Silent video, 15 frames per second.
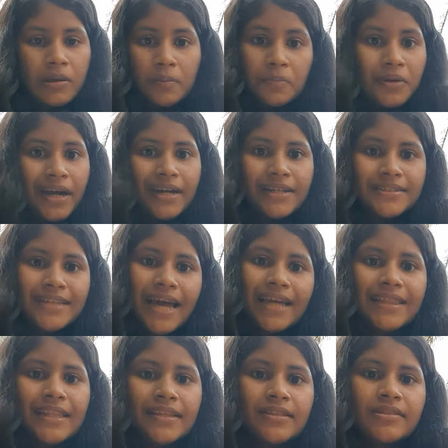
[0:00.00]
bread,
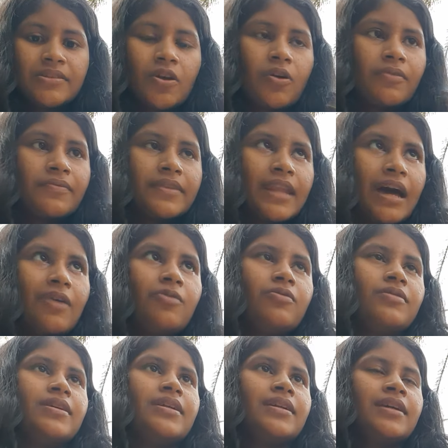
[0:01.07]
like no, now
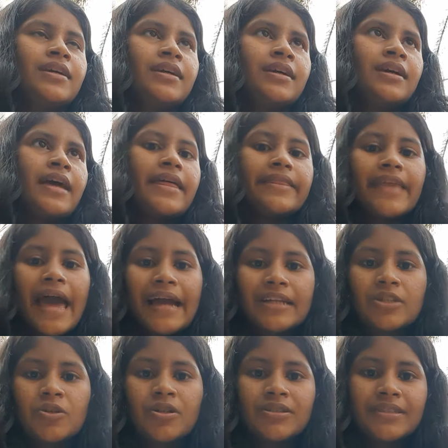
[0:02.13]
the
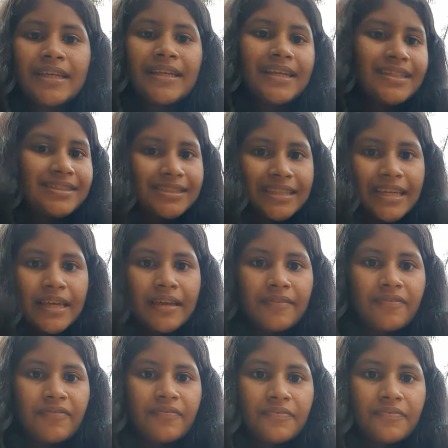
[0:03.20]
actual thing is leaf.